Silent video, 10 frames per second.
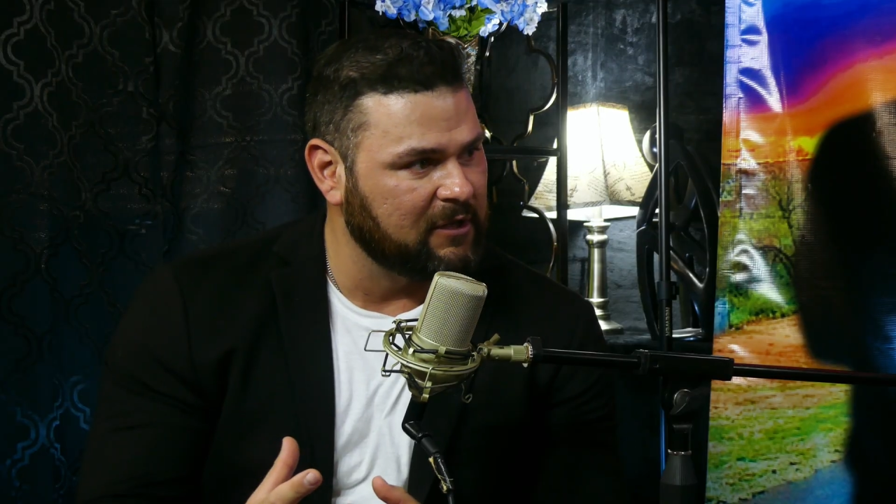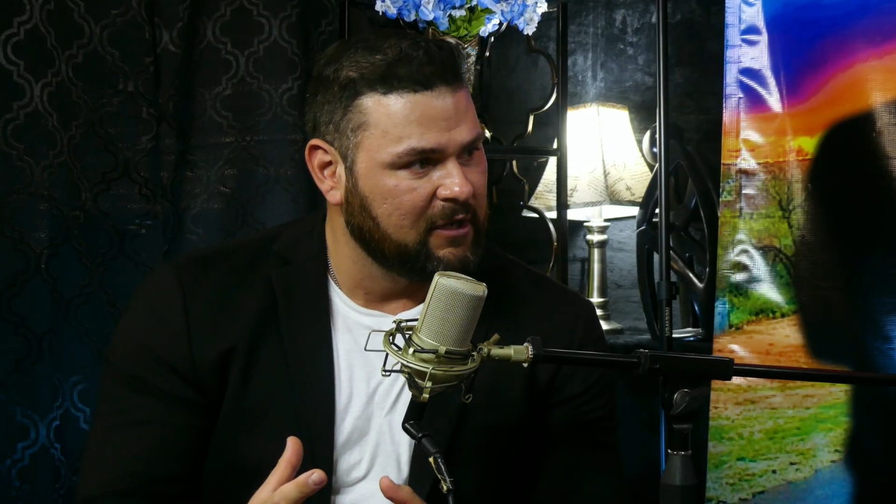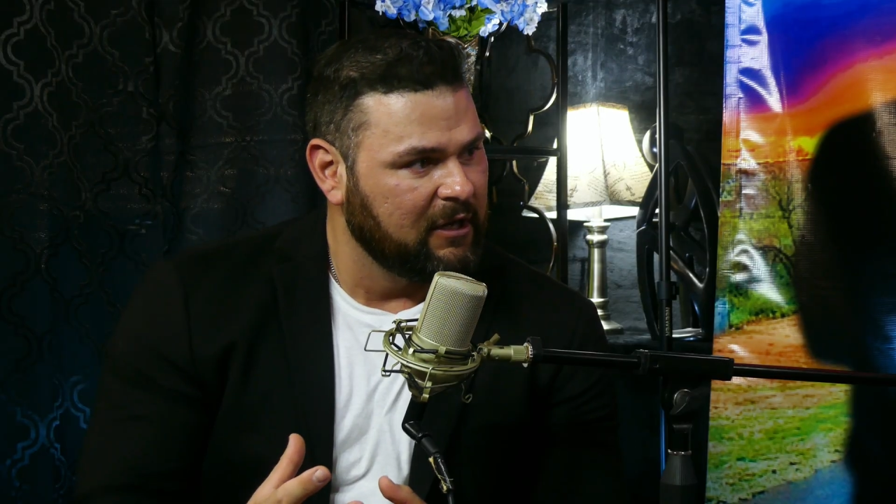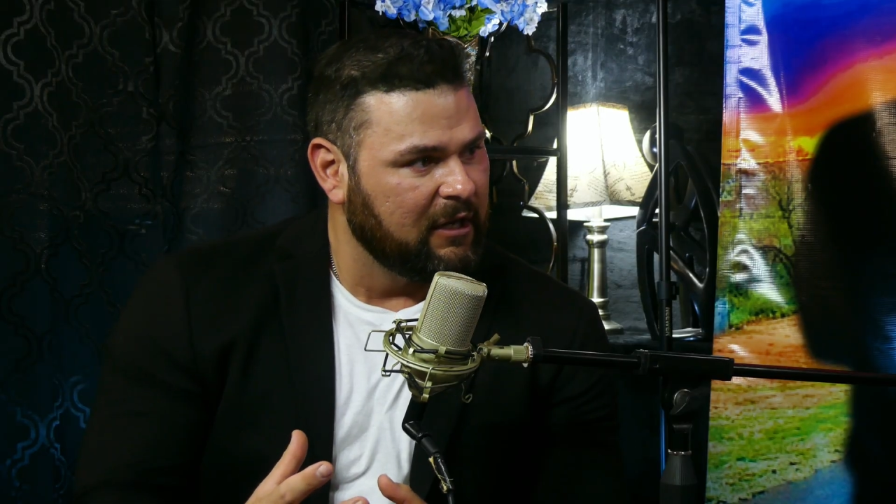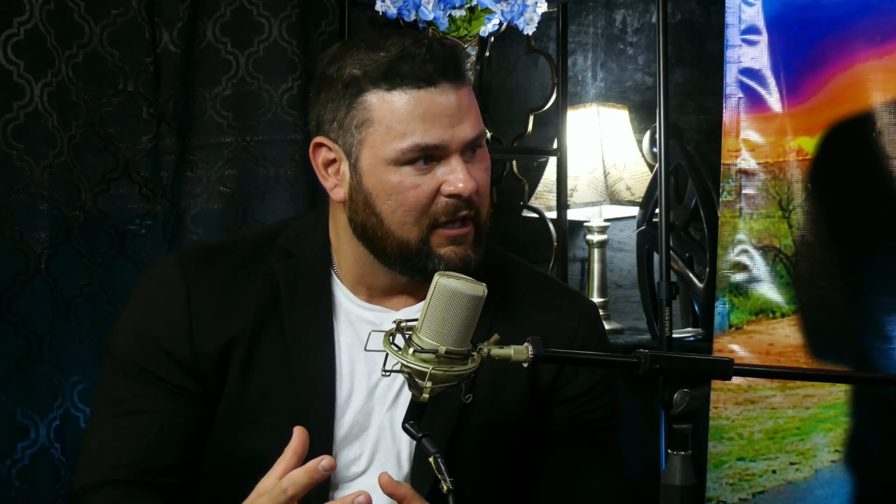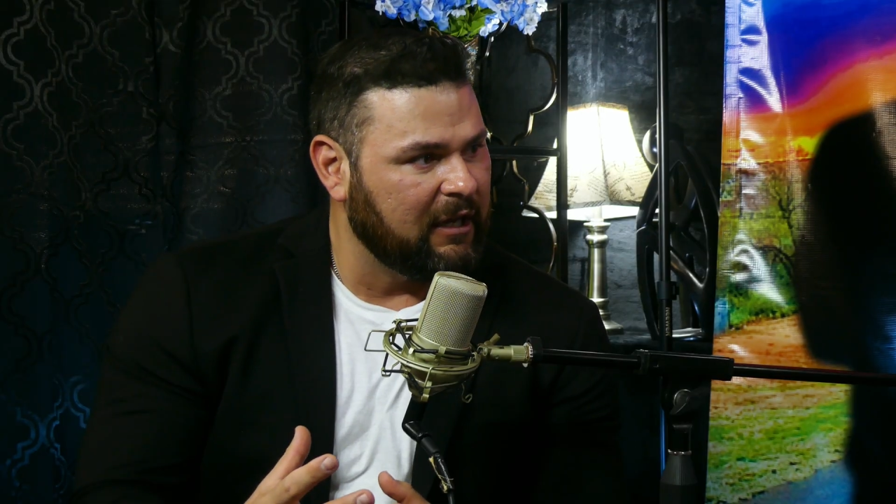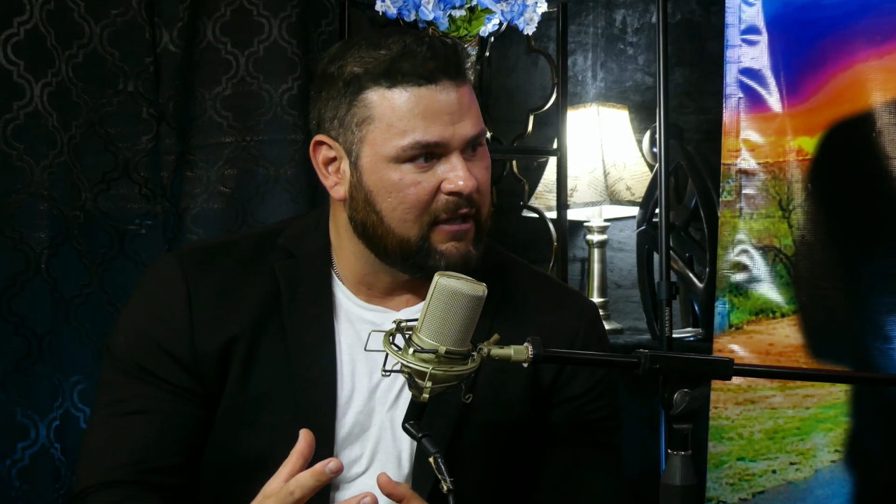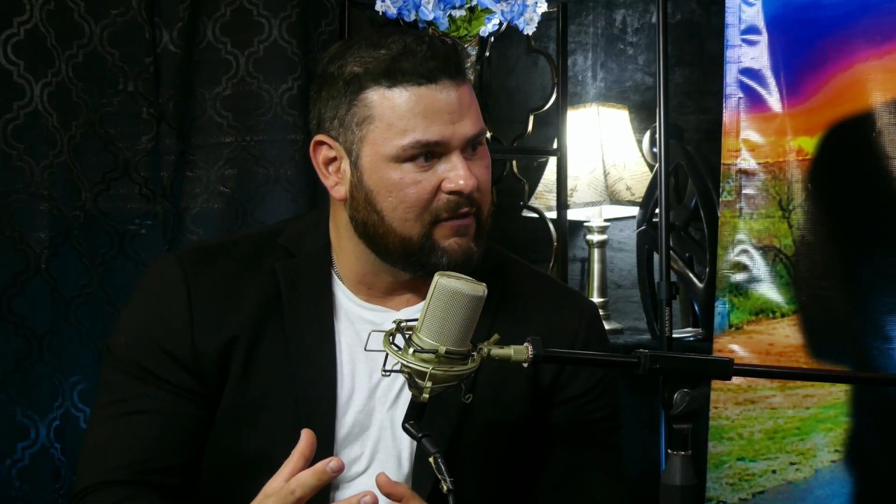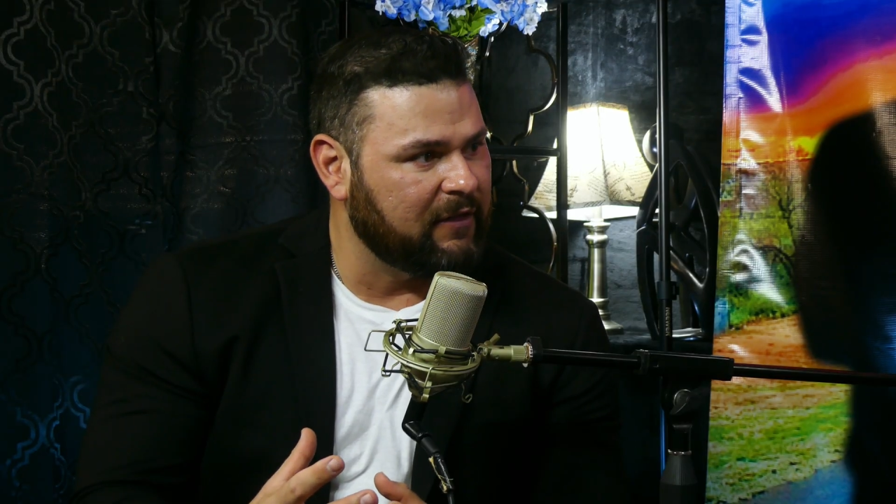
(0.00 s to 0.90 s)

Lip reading: Right. And